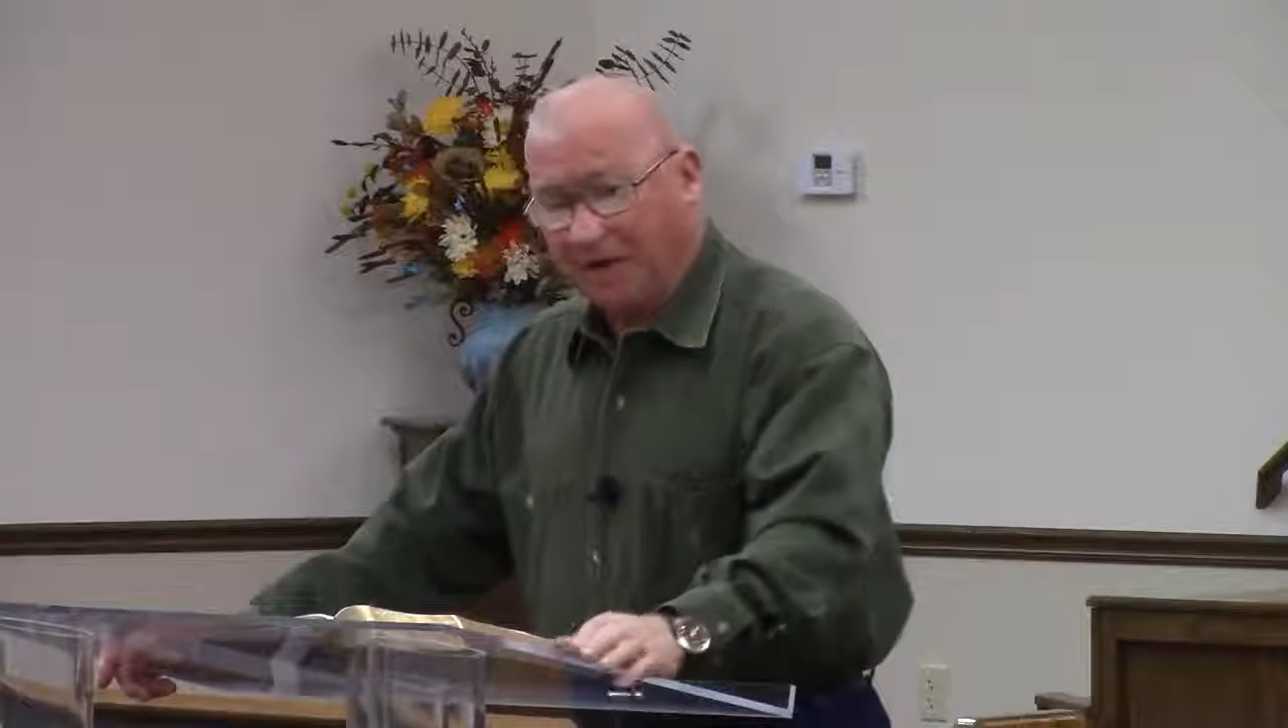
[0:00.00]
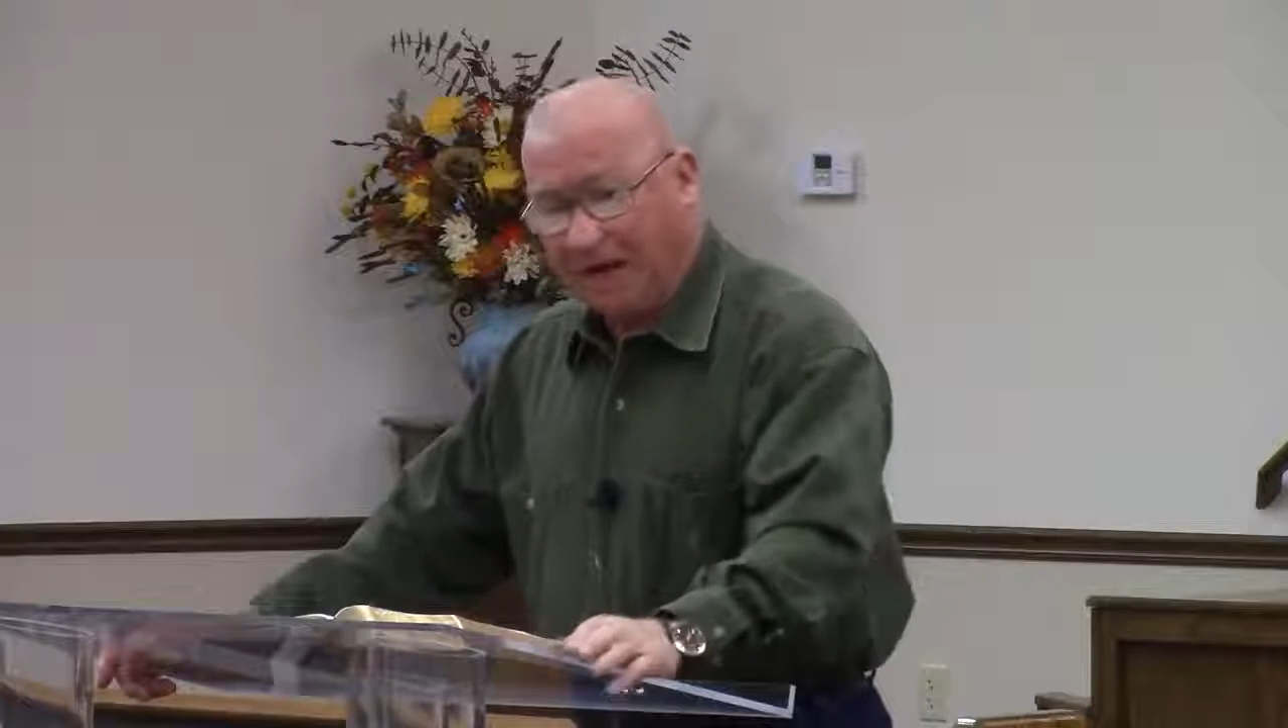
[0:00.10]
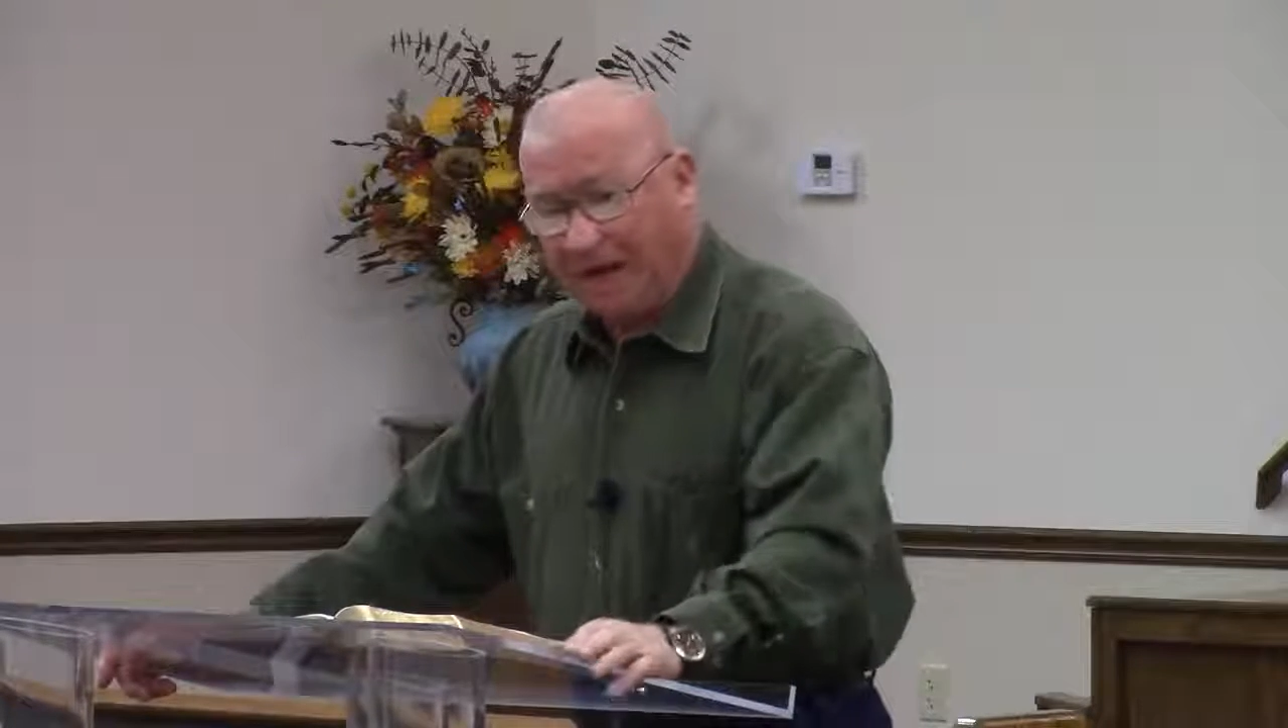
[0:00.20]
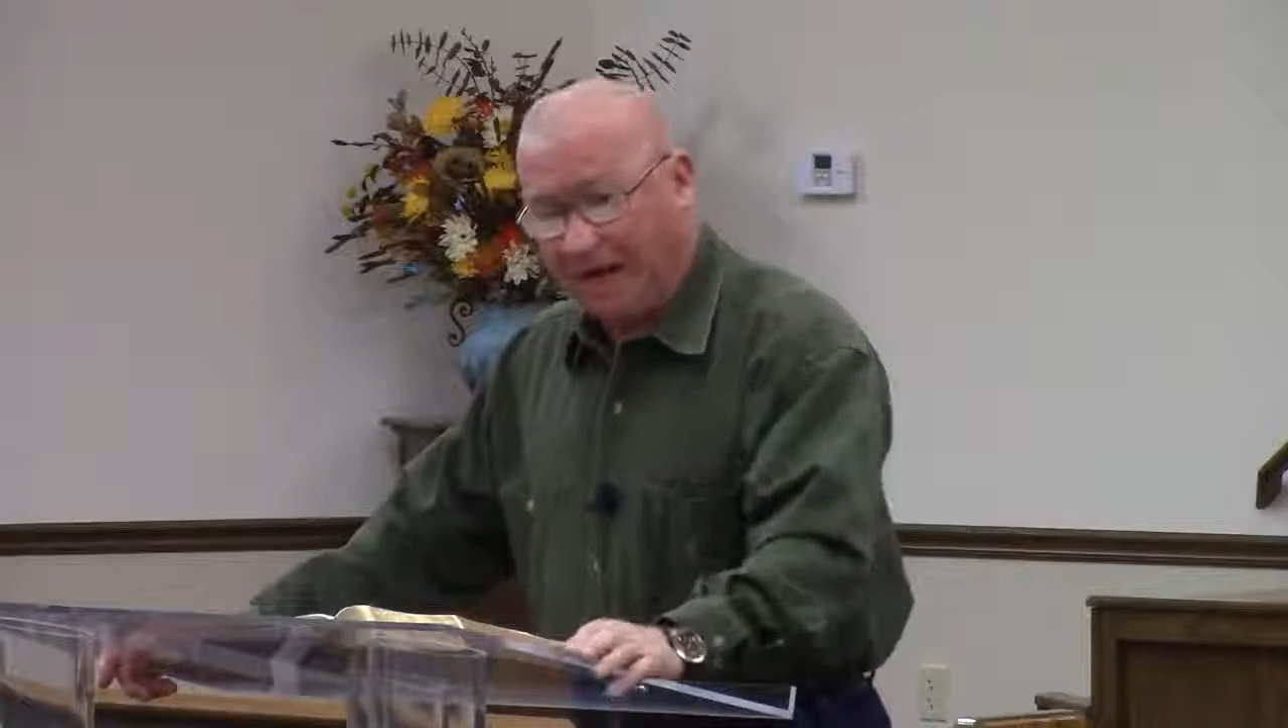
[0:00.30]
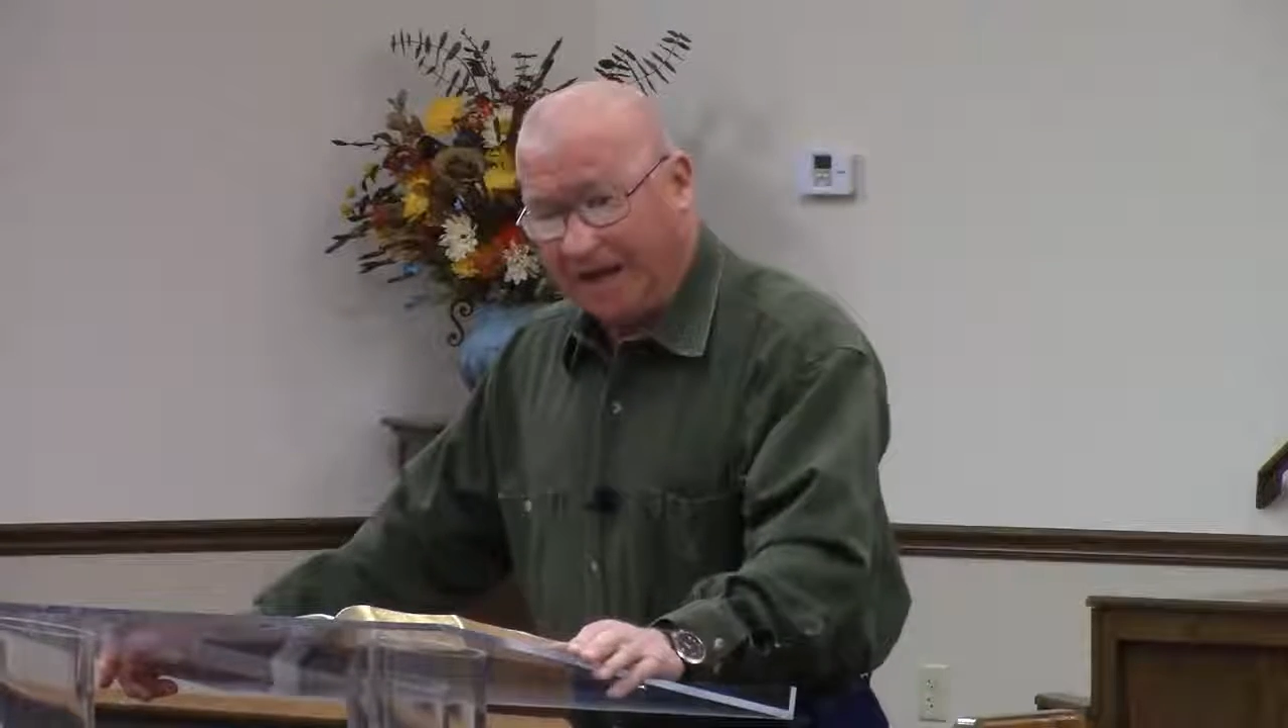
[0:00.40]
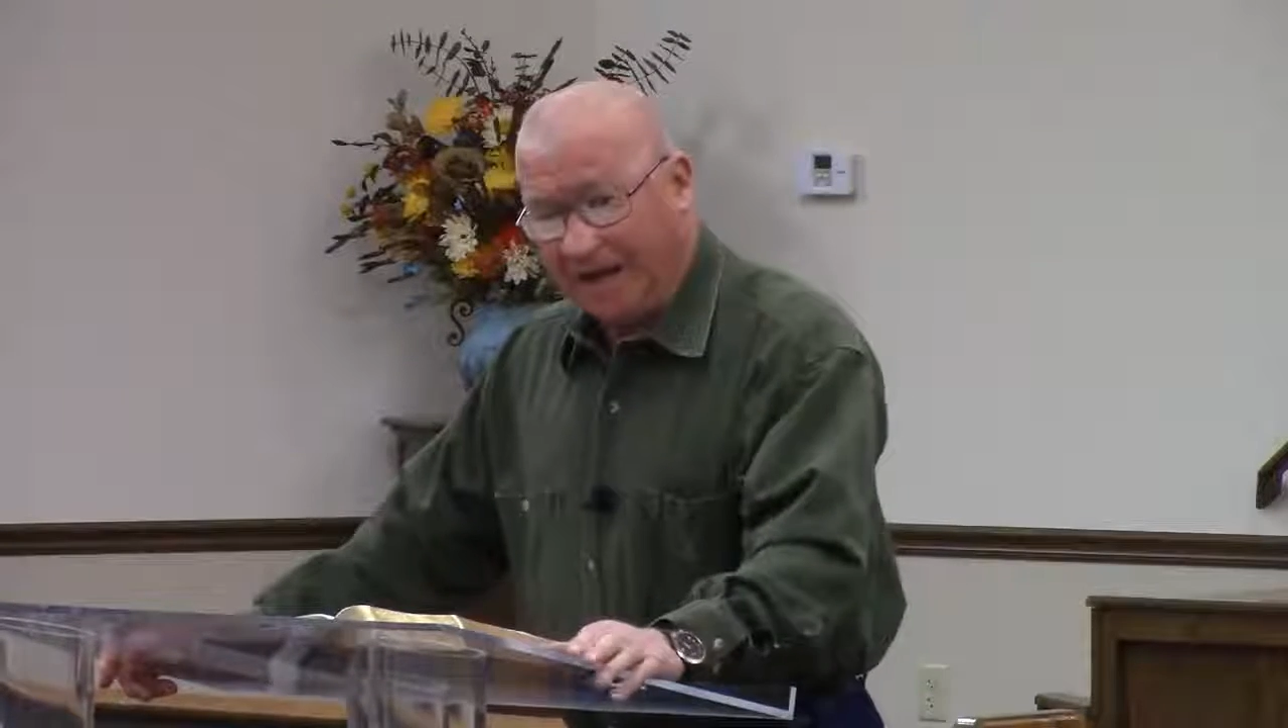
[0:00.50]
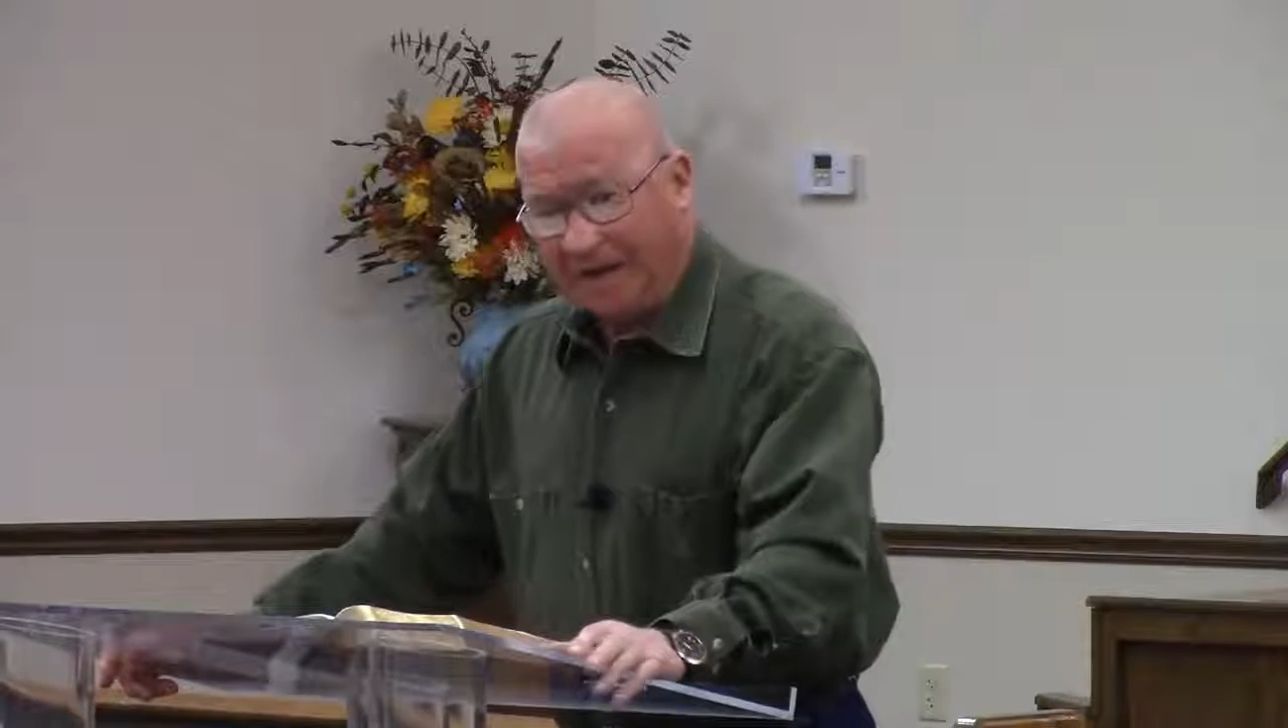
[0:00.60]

your eye